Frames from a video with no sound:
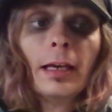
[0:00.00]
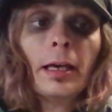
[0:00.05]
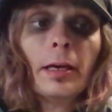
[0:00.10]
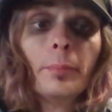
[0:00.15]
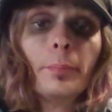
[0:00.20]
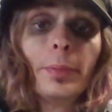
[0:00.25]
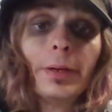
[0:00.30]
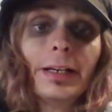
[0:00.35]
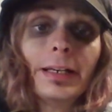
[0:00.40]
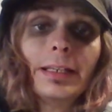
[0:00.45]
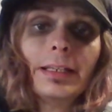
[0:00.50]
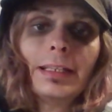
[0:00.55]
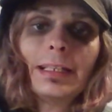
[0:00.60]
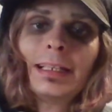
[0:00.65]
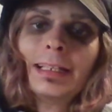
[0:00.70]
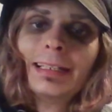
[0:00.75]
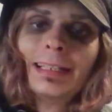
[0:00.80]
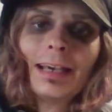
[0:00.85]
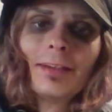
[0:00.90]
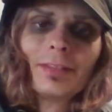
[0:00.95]
but
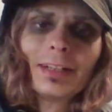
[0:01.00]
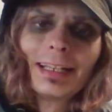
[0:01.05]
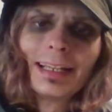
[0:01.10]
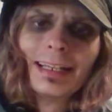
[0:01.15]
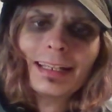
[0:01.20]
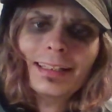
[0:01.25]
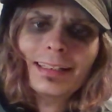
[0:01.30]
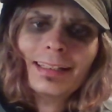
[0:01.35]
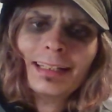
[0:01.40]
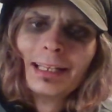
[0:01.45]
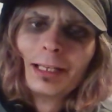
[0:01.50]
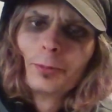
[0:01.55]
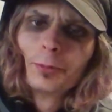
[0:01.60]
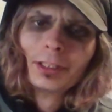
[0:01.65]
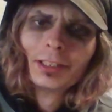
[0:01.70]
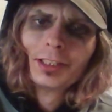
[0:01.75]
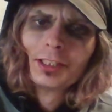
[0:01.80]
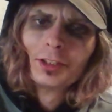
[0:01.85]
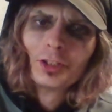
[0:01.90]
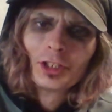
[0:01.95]
he never did. He
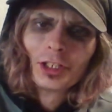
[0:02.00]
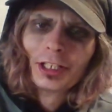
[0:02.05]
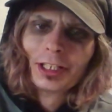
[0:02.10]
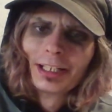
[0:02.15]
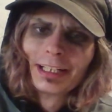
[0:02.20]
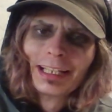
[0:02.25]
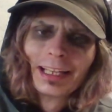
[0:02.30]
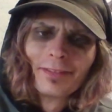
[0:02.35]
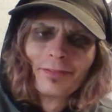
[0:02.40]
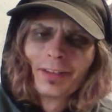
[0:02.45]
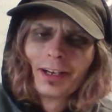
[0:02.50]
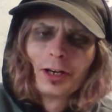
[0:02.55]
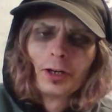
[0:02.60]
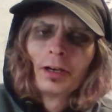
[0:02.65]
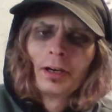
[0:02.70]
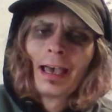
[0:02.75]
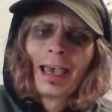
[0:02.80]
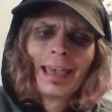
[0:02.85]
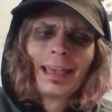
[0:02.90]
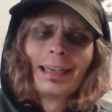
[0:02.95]
wasn't sure. He
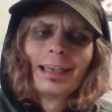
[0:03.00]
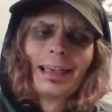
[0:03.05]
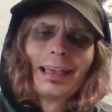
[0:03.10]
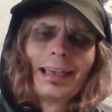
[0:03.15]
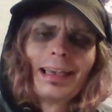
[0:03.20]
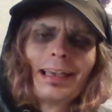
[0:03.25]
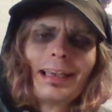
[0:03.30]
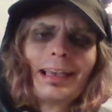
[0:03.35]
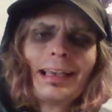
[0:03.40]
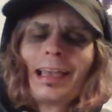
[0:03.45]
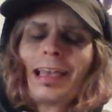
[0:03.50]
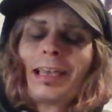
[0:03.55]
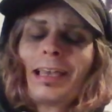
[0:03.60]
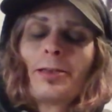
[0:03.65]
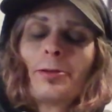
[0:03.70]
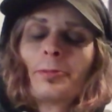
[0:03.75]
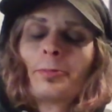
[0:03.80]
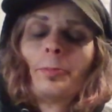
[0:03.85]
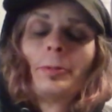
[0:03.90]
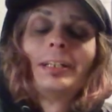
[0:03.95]

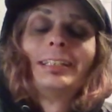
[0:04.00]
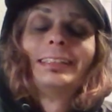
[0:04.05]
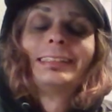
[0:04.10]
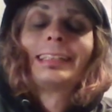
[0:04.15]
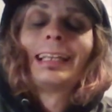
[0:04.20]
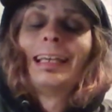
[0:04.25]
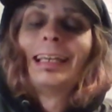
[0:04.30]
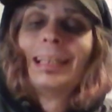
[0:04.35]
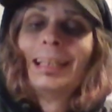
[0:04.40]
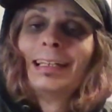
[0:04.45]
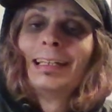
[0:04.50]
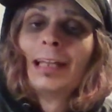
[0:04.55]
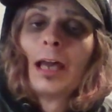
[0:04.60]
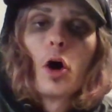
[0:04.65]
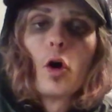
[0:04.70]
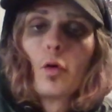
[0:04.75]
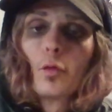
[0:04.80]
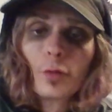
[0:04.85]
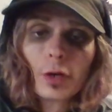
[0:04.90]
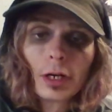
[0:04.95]
was in
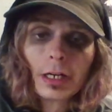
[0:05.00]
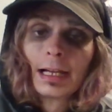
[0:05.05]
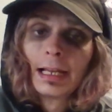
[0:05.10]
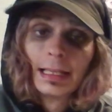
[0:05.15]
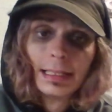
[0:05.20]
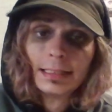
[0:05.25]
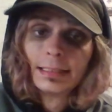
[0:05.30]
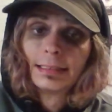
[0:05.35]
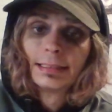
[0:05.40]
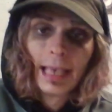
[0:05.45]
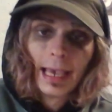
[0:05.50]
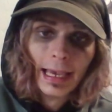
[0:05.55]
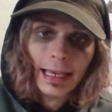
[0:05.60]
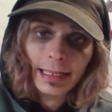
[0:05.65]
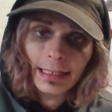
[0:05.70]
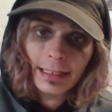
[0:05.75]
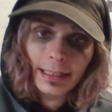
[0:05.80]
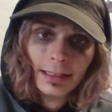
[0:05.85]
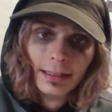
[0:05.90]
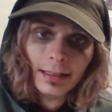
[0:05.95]
over his
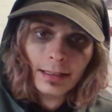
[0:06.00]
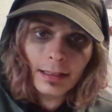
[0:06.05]
head.